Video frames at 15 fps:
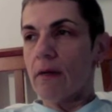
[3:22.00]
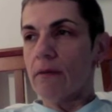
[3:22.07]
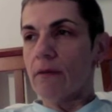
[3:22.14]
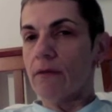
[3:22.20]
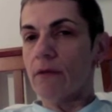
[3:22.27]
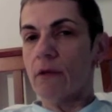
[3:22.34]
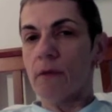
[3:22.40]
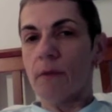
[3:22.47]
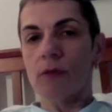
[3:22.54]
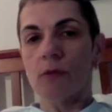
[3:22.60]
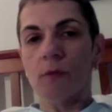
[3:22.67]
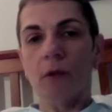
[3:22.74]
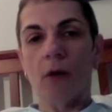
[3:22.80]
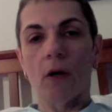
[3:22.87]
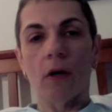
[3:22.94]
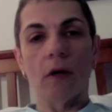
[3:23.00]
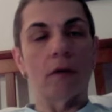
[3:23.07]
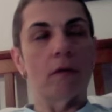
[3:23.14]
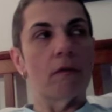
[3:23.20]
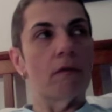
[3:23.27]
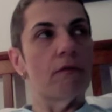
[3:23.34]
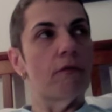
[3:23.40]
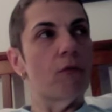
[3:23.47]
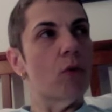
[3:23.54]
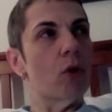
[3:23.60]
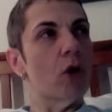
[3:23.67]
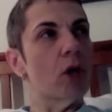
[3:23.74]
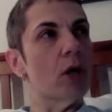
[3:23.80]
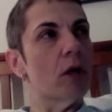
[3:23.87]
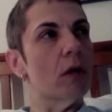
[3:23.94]
for the most part
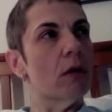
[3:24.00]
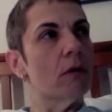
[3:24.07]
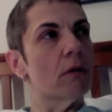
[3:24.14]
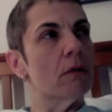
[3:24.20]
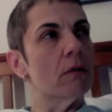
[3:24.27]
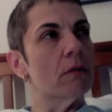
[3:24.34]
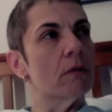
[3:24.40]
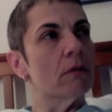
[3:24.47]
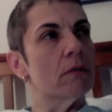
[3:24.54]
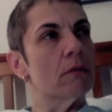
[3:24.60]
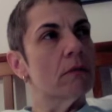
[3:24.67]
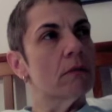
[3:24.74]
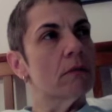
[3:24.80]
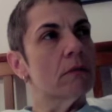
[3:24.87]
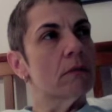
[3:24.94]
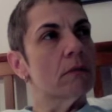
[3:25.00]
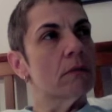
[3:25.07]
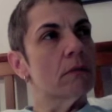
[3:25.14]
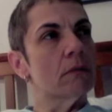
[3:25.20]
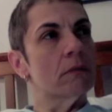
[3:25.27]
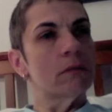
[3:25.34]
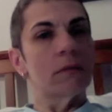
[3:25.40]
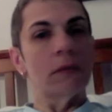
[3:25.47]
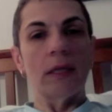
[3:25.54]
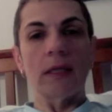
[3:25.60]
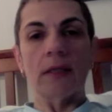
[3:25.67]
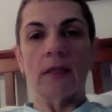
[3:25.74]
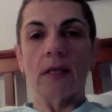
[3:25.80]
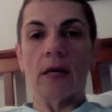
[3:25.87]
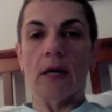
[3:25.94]
for the
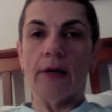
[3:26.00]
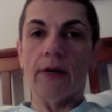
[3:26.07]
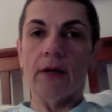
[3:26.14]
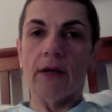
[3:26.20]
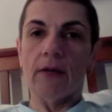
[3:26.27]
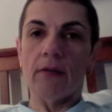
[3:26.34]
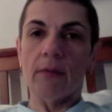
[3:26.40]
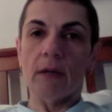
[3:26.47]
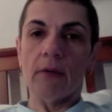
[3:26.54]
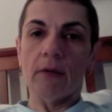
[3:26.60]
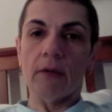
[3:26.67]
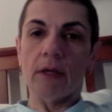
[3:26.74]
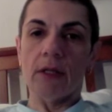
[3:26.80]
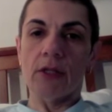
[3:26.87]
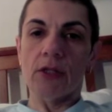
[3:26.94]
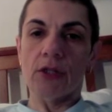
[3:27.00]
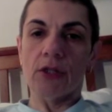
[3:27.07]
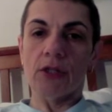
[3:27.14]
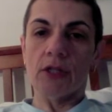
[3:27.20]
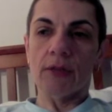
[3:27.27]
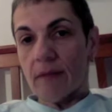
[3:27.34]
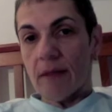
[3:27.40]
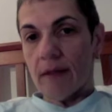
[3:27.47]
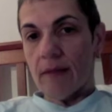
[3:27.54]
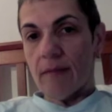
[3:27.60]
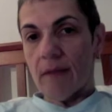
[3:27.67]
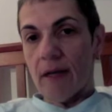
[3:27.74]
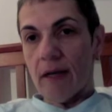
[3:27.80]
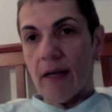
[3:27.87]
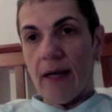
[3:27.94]
entirety of my relationship.
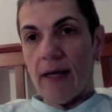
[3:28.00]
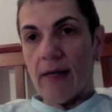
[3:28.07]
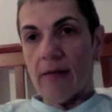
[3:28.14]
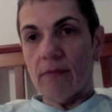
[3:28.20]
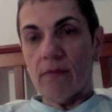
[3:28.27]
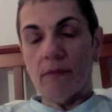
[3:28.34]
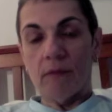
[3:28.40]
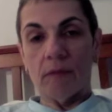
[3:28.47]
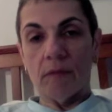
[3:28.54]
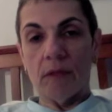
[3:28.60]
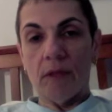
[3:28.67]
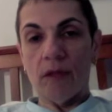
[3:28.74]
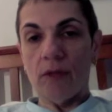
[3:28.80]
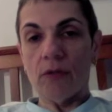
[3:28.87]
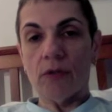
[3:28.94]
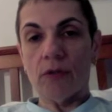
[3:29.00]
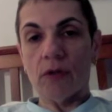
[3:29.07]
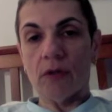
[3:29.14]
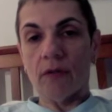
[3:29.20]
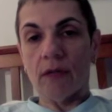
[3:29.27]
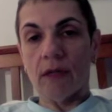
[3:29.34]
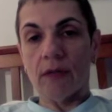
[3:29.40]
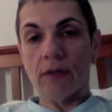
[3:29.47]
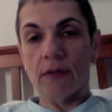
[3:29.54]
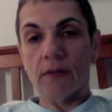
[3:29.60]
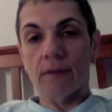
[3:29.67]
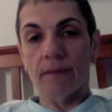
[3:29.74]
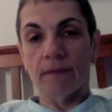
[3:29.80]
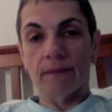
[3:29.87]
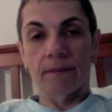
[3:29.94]
I ate huge servings.
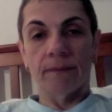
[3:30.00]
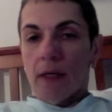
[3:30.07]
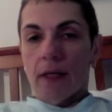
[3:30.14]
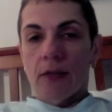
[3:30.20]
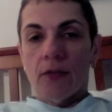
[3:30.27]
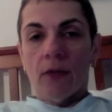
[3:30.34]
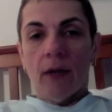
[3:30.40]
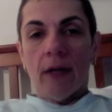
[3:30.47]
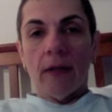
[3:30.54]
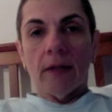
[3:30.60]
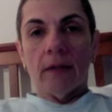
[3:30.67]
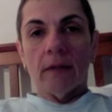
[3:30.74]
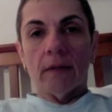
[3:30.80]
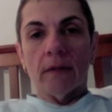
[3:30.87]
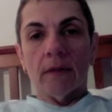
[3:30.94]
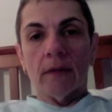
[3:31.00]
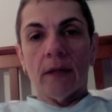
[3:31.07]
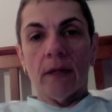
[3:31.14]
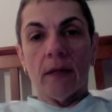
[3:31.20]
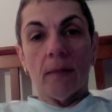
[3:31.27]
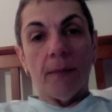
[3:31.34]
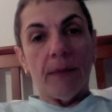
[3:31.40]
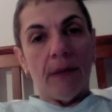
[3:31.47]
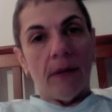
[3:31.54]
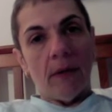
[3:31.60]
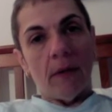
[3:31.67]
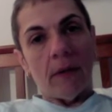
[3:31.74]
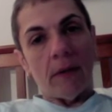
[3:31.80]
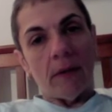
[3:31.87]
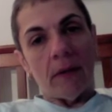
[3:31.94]
I drank a lot of beer,
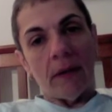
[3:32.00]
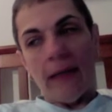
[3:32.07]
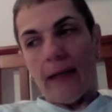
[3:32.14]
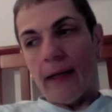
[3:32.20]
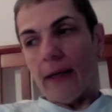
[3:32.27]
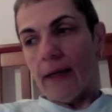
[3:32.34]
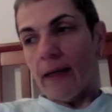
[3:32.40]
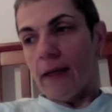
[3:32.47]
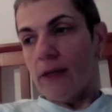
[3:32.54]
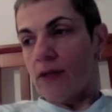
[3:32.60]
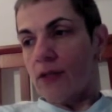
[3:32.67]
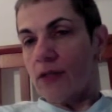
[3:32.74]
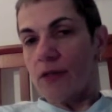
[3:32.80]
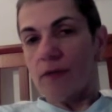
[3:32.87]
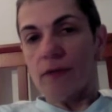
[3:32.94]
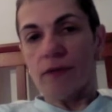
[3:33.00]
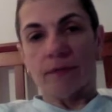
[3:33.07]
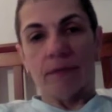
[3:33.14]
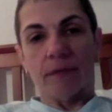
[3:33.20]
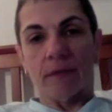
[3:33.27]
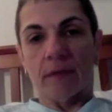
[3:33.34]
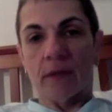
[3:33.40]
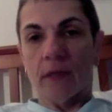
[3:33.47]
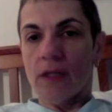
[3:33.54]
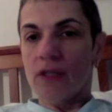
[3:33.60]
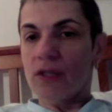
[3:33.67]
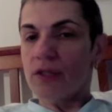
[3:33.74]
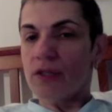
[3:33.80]
and it just it